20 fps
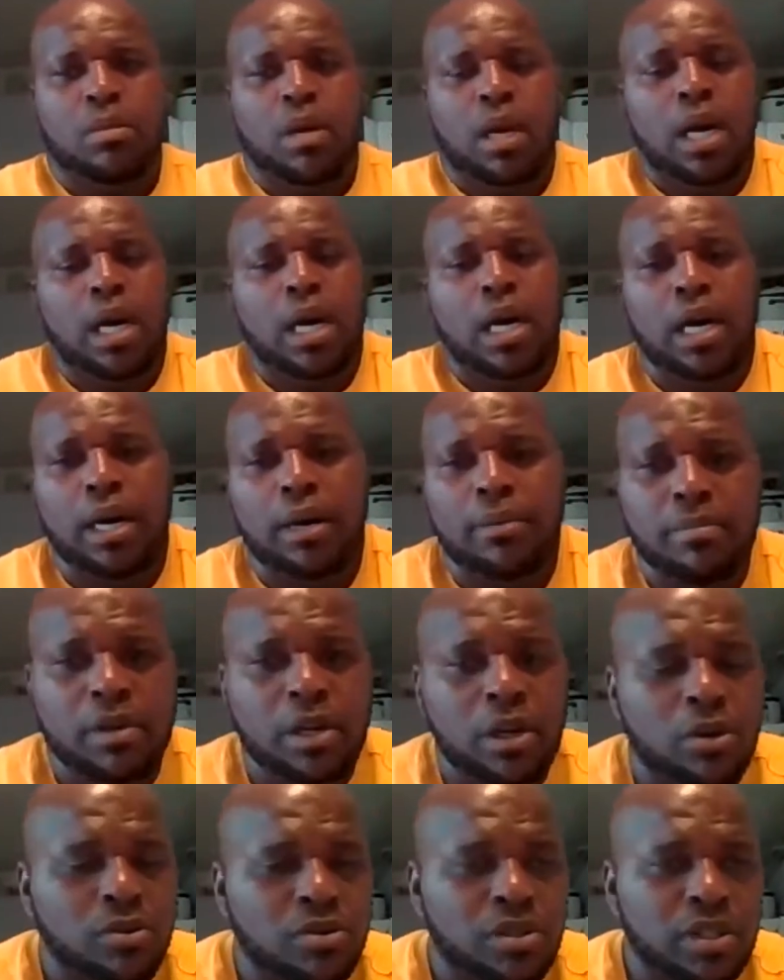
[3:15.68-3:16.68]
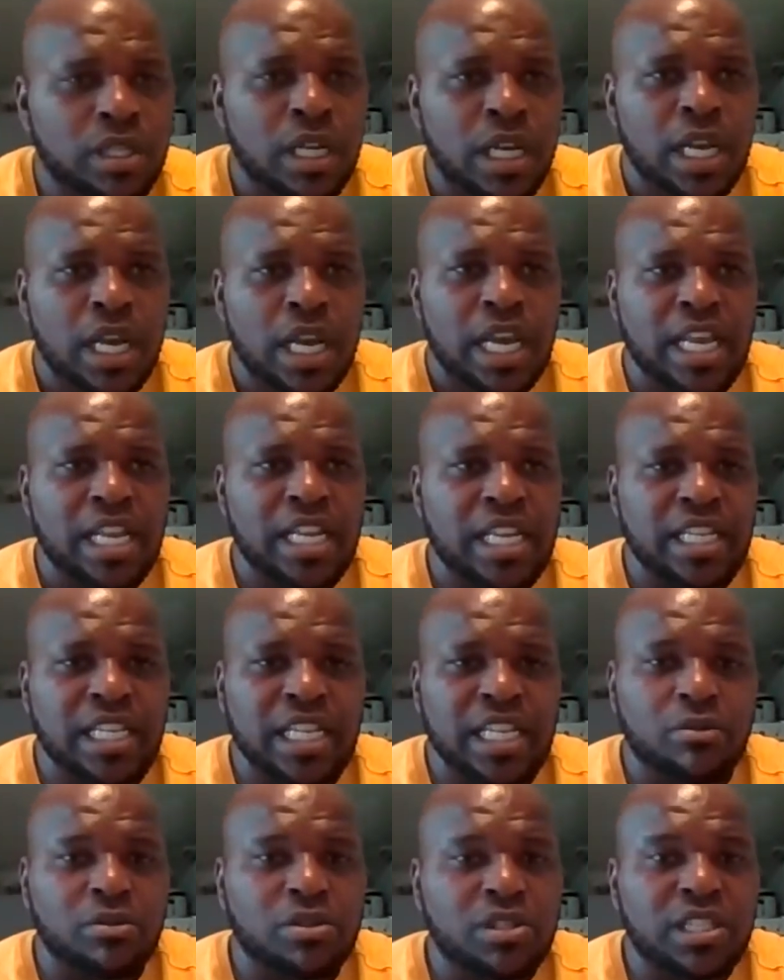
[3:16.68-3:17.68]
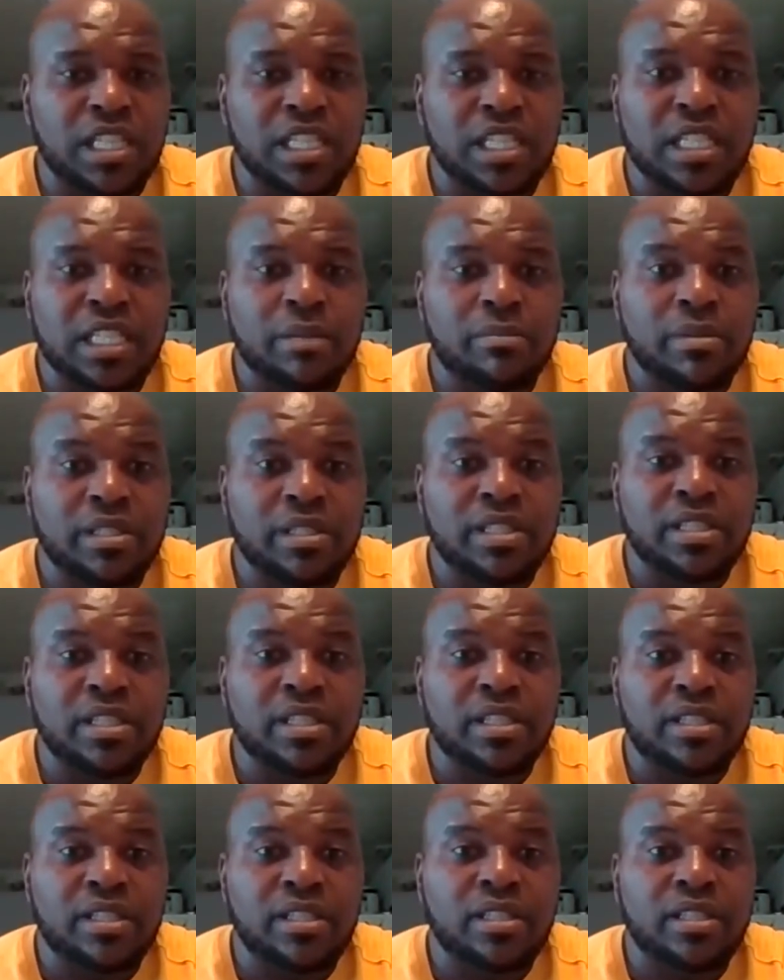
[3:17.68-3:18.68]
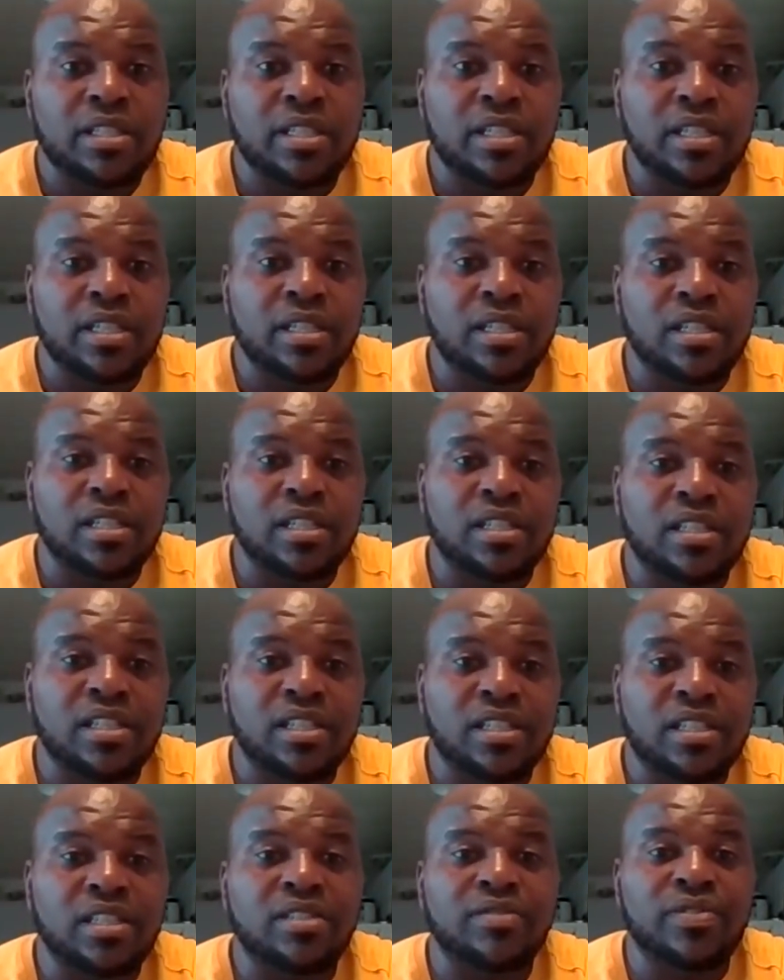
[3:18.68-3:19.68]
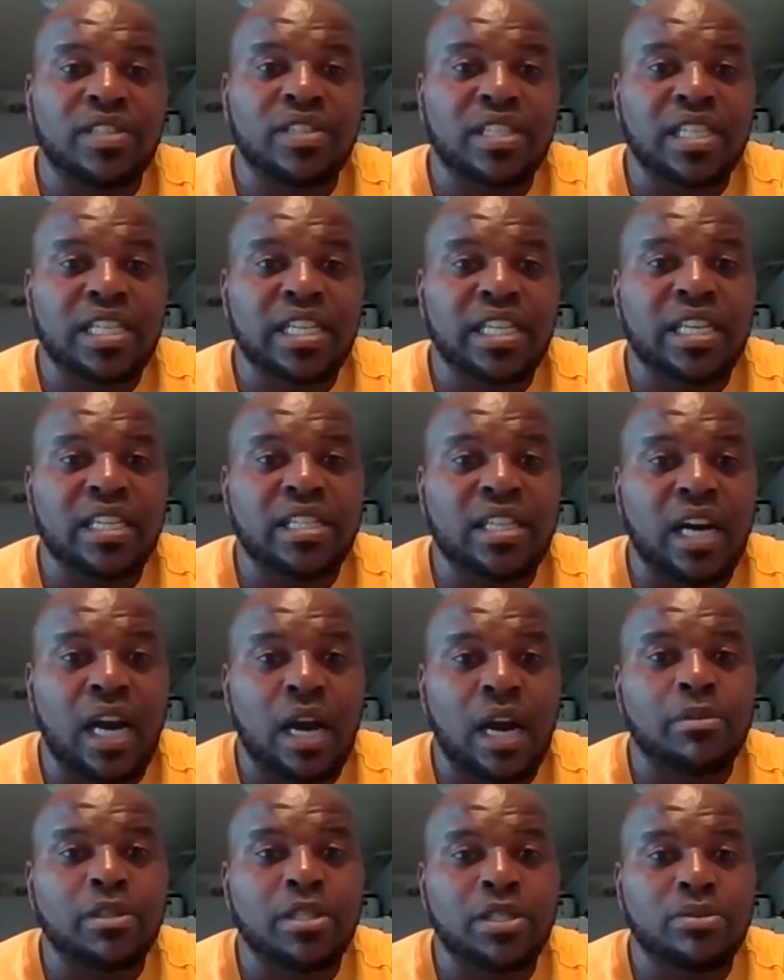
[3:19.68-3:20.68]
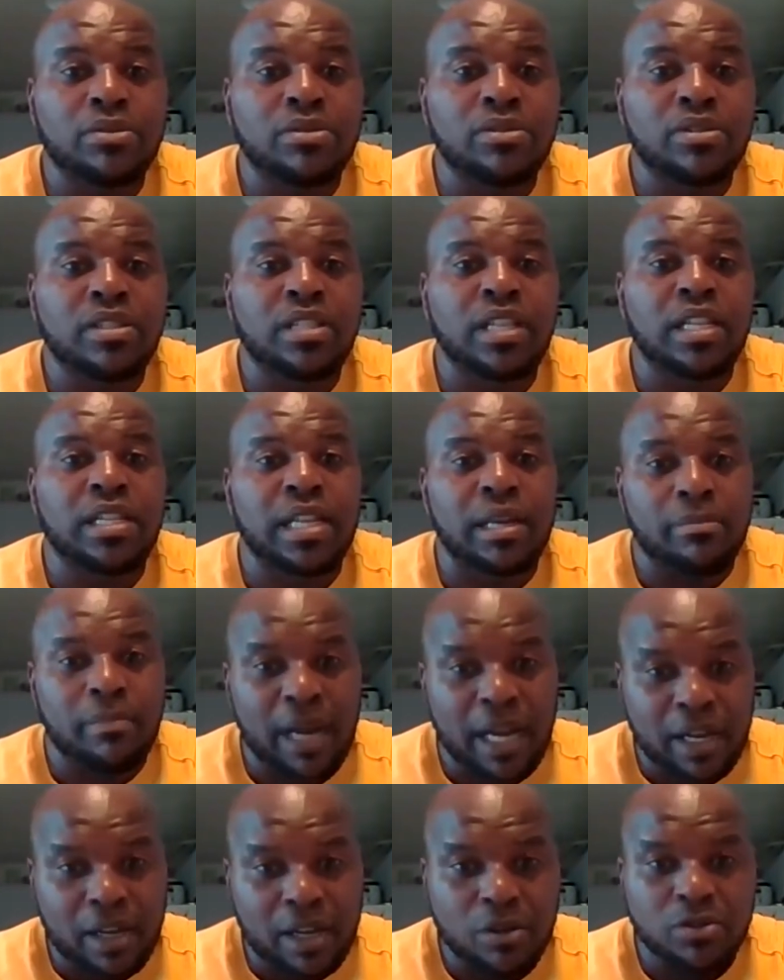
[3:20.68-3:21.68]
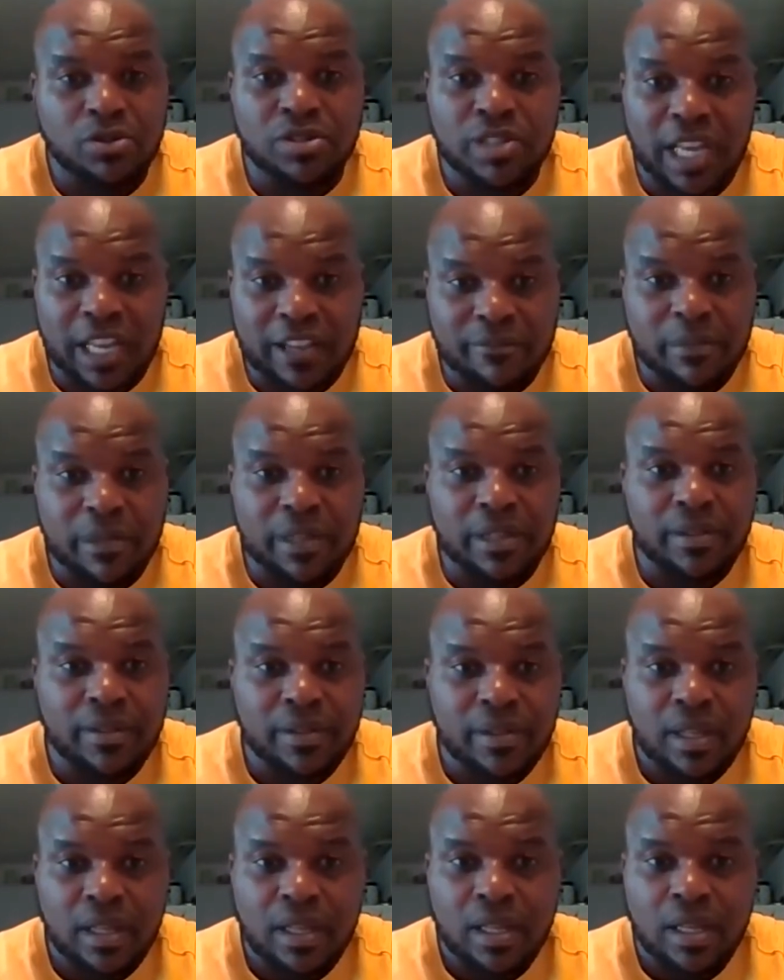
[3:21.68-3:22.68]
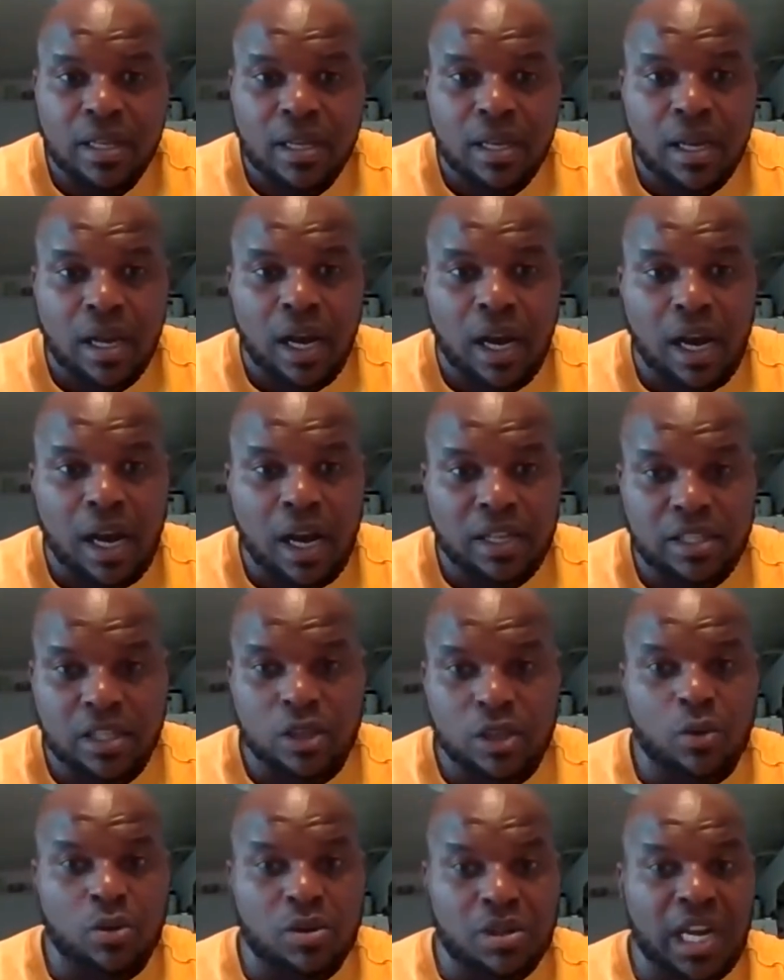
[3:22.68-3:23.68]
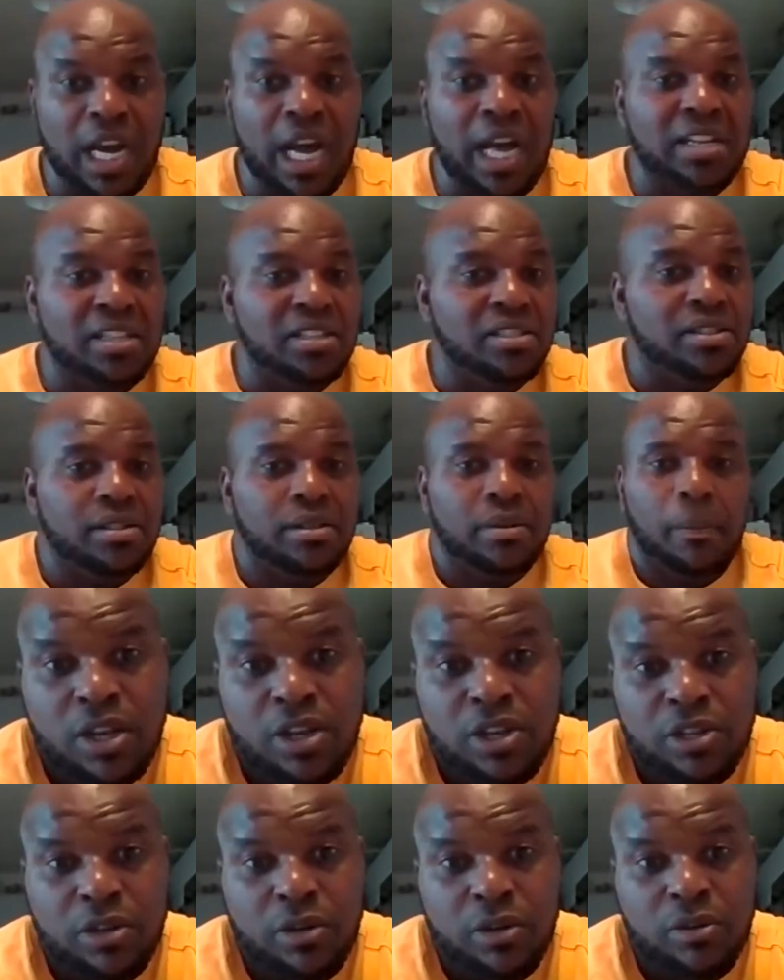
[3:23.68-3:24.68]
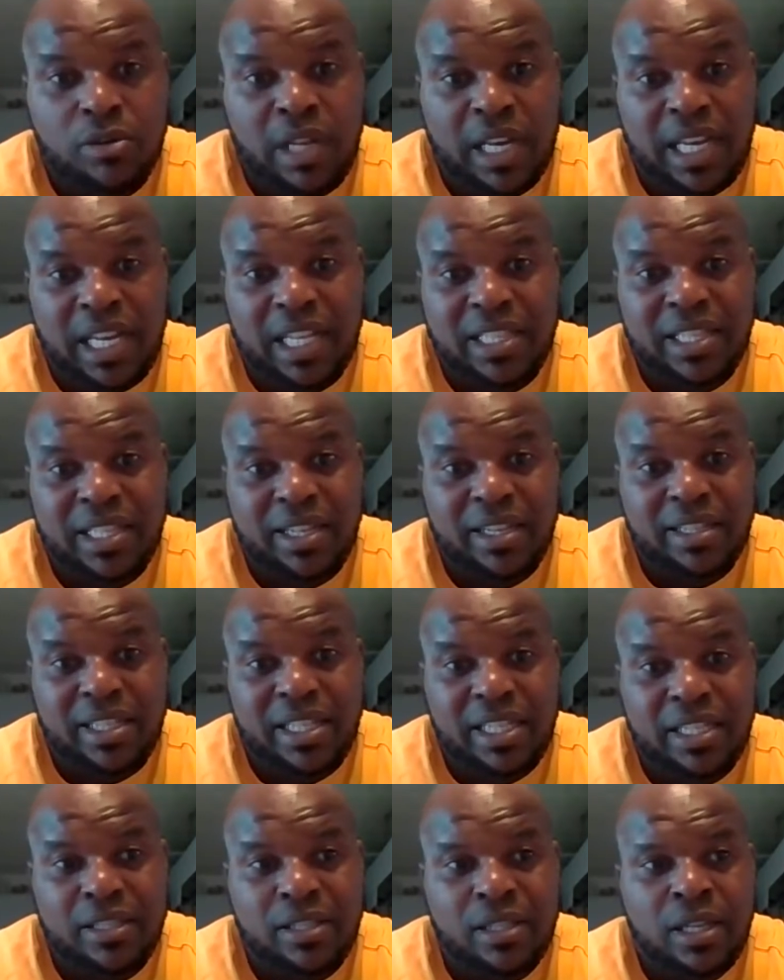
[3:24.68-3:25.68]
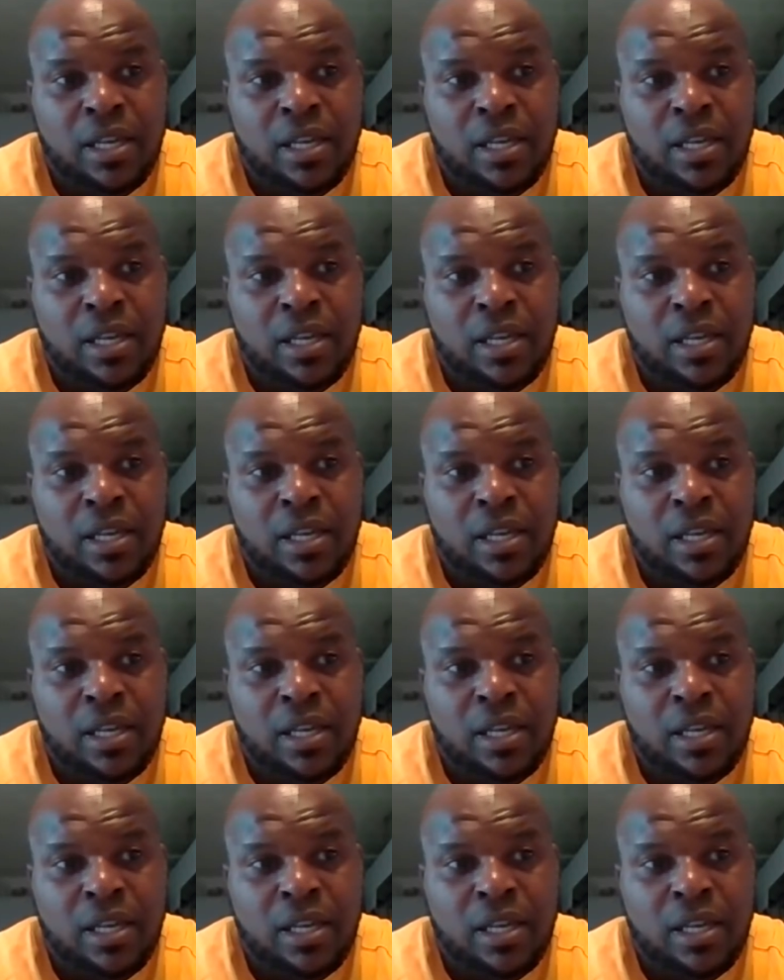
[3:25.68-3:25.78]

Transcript: coach. And that was just simply to give a kid the opportunity that my coach gave me to go to college. Like I tell the kids,